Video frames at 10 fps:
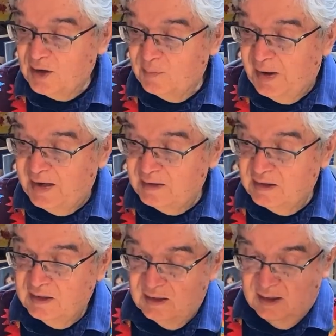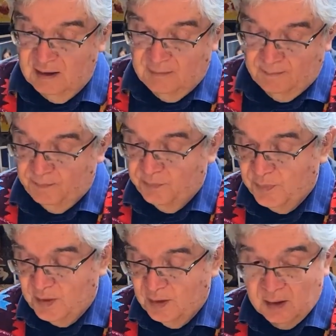going to paint the
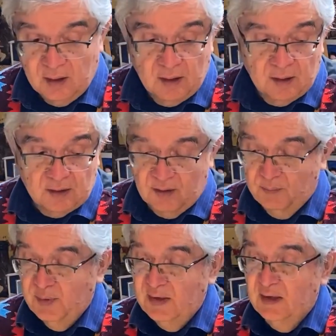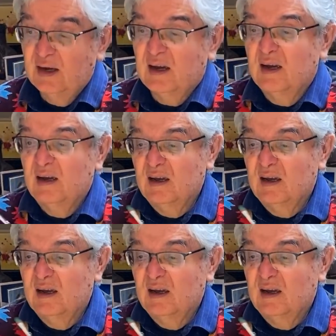beak.